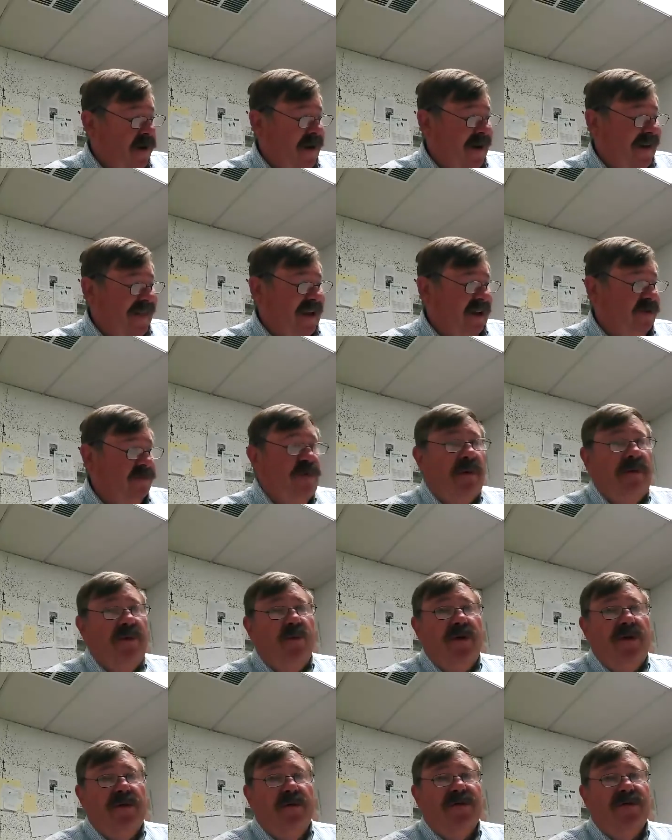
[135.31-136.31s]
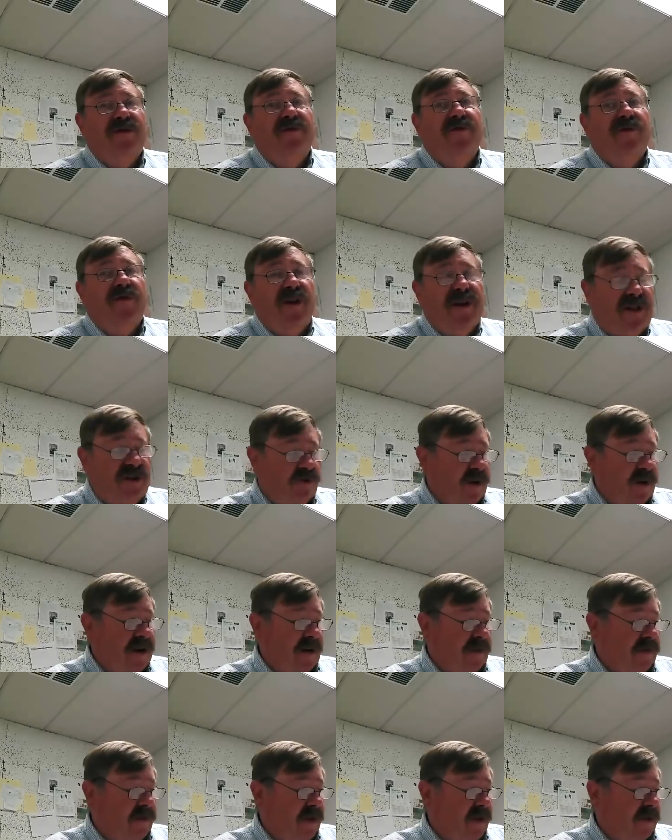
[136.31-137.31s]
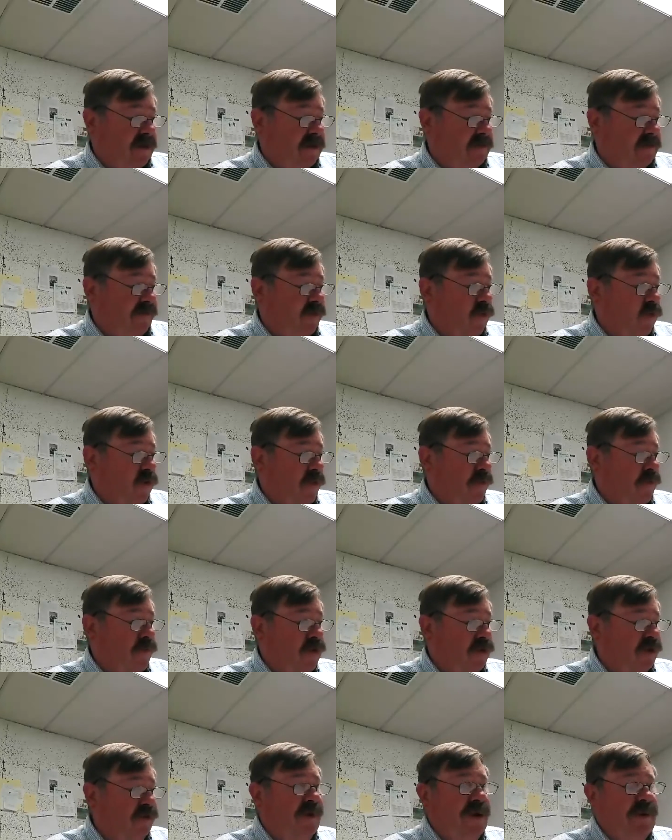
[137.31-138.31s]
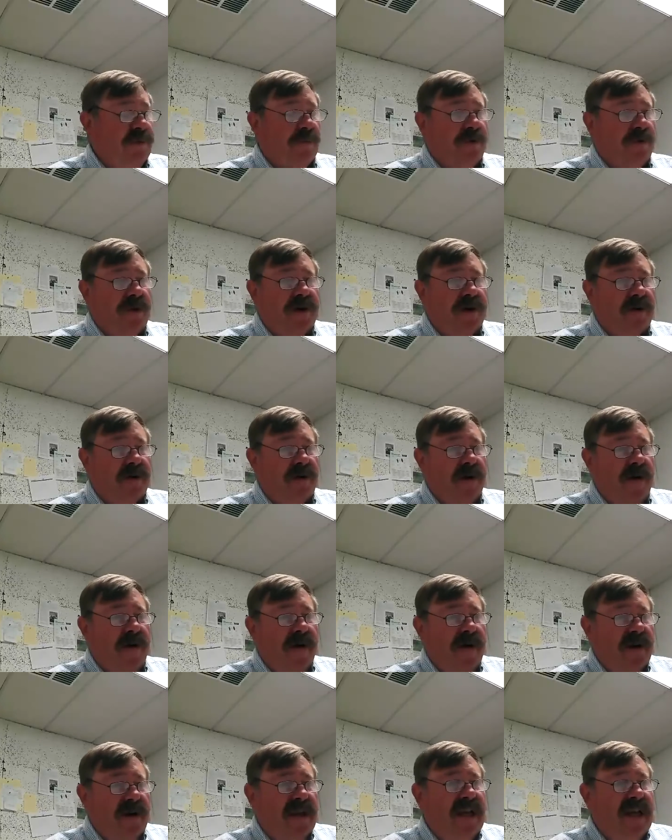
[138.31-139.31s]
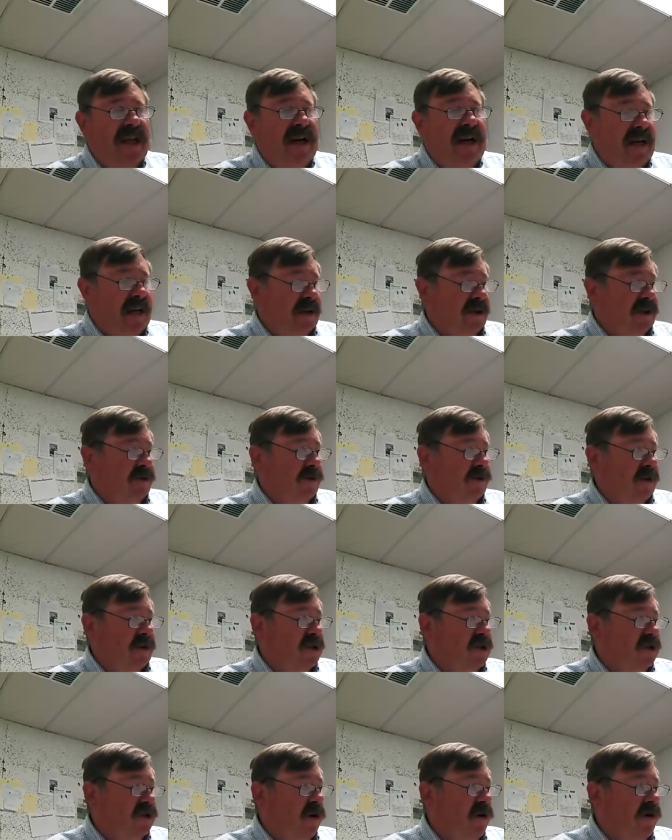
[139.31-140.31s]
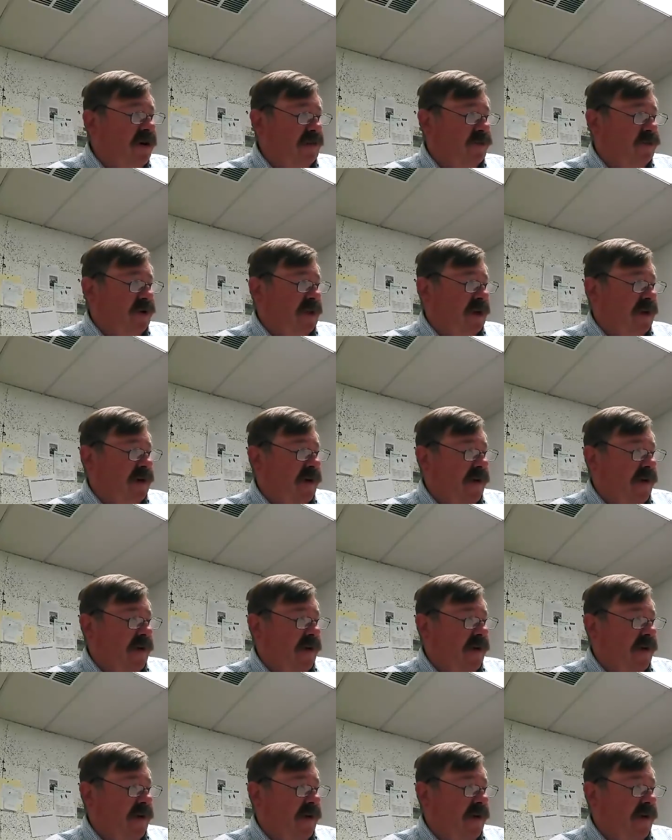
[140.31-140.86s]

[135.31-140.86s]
And that's probably one of the most frustrating things for most people that are getting into it, starting with it.